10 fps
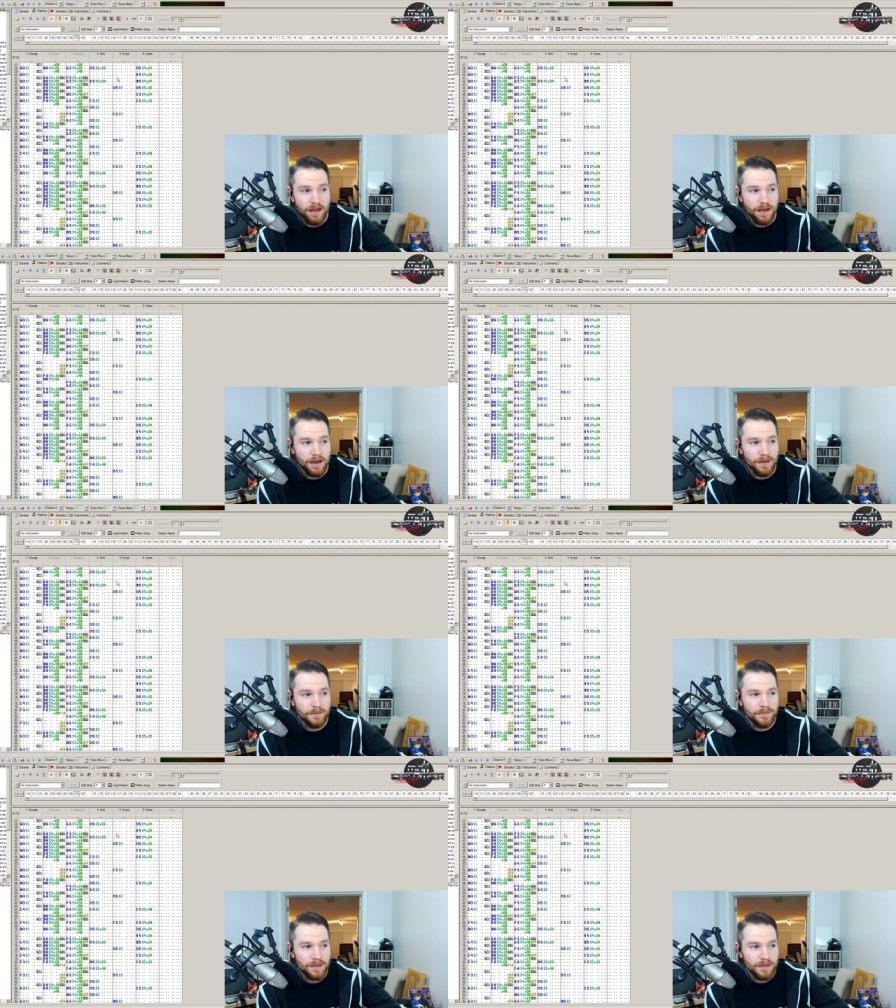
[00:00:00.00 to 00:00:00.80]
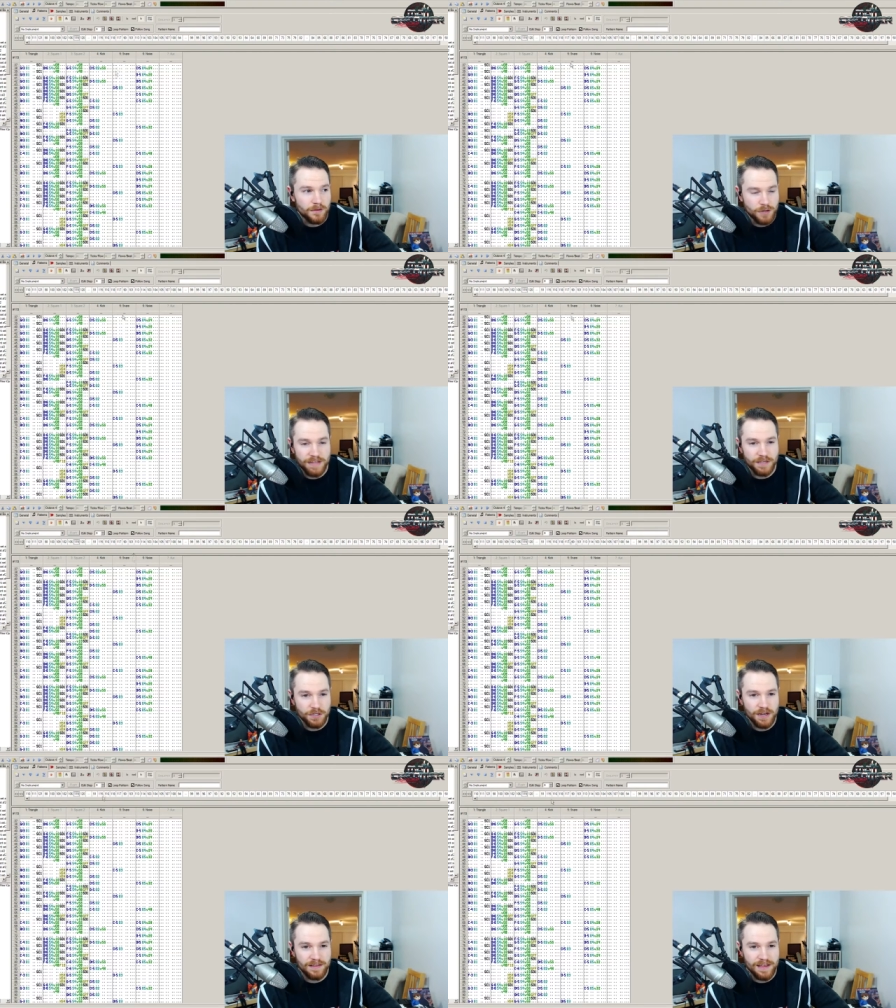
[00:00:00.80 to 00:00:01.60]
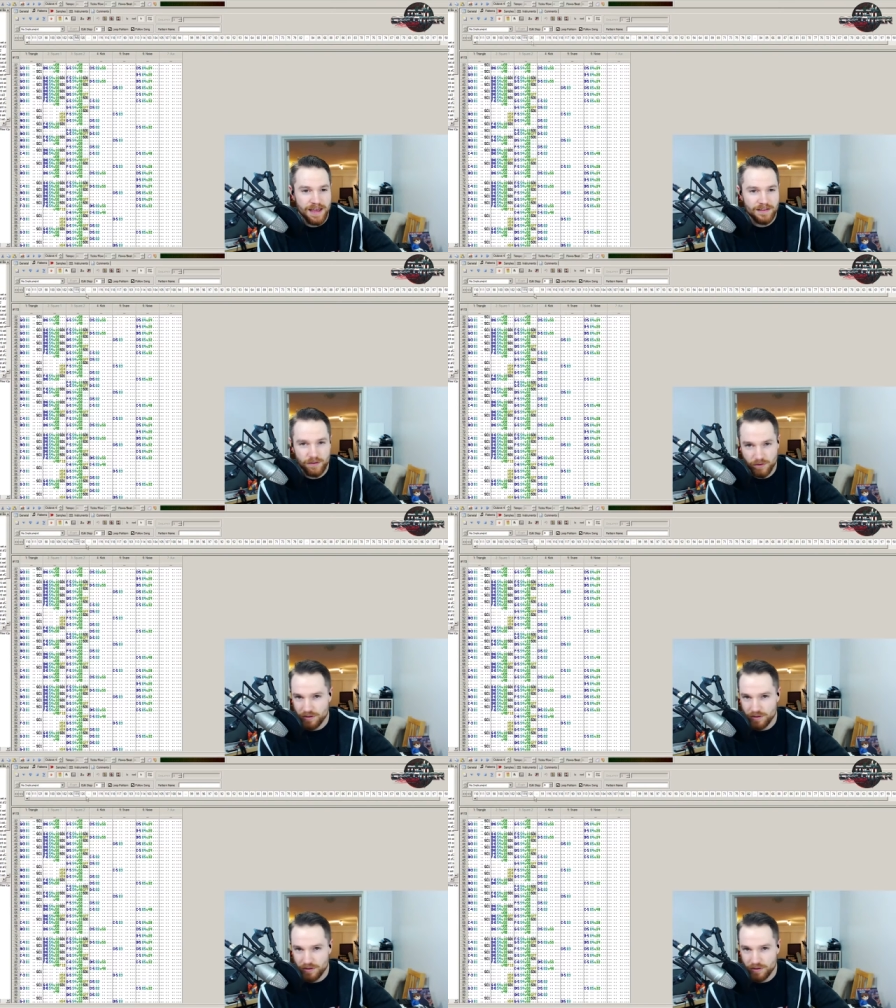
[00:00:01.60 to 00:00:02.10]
Um, the transition at the end.